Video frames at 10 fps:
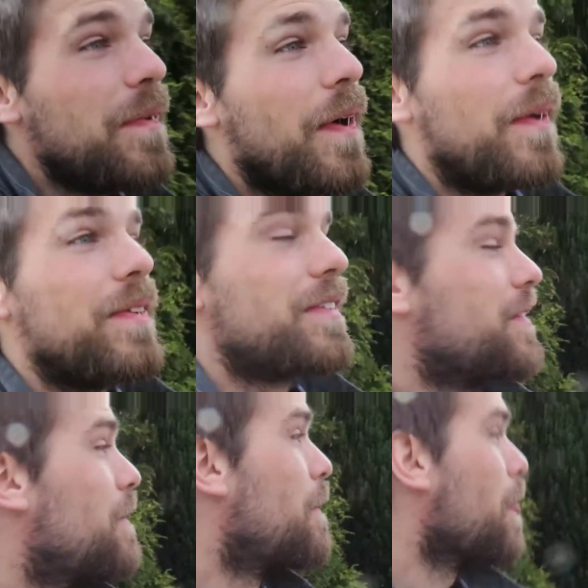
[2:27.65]
Who
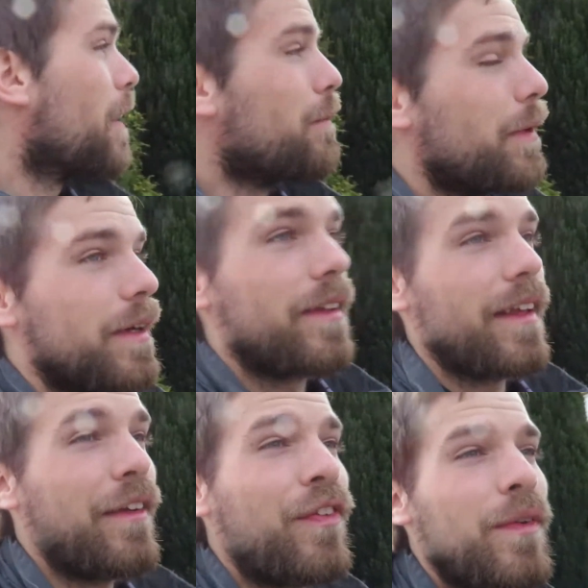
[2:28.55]
knows? But
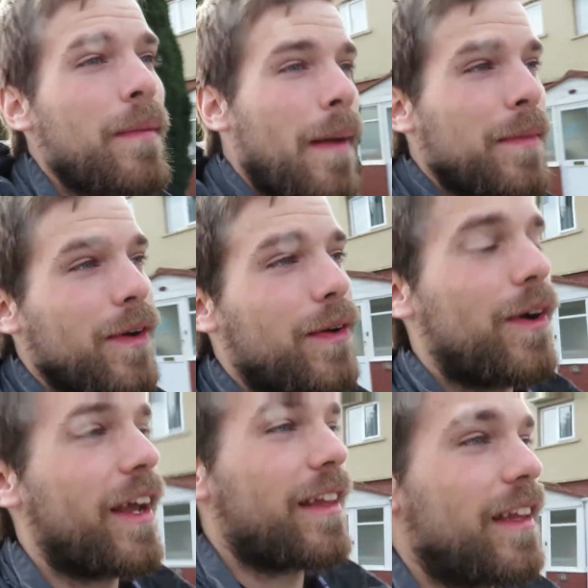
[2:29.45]
if I remember
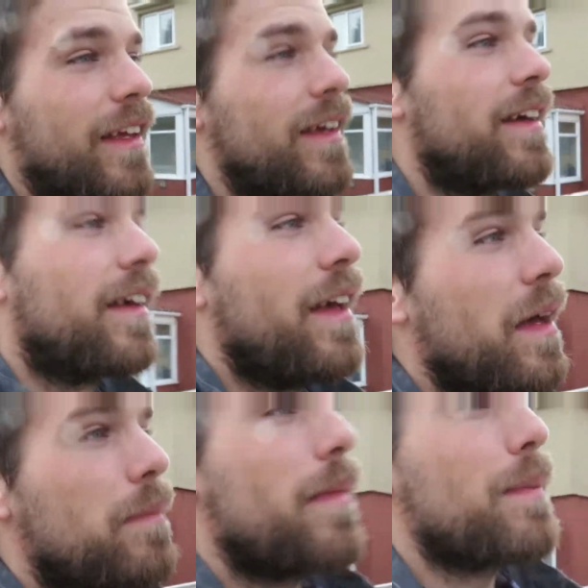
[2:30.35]
correctly,
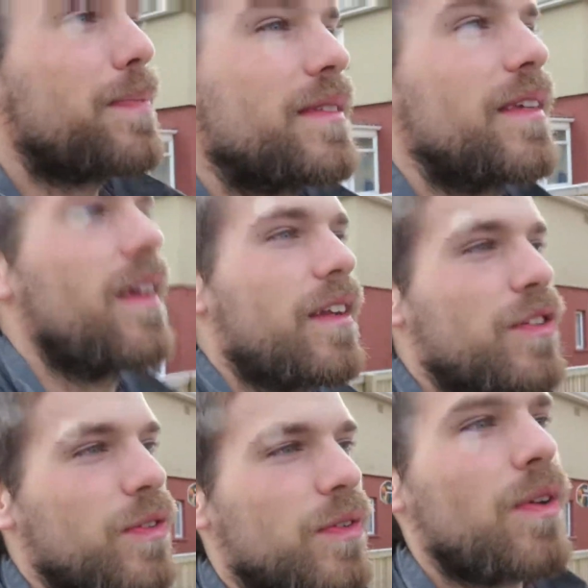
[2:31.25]
map said I
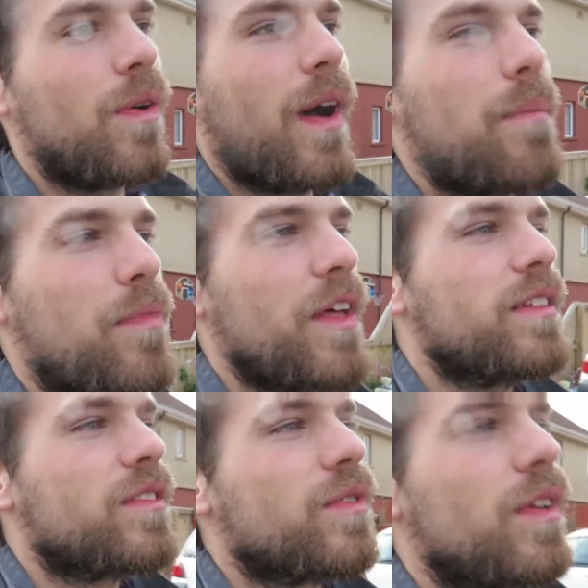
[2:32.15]
should go up
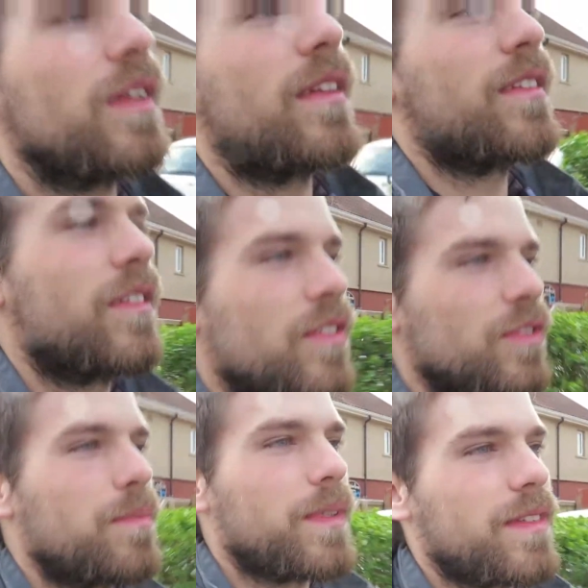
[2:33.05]
that street and it should be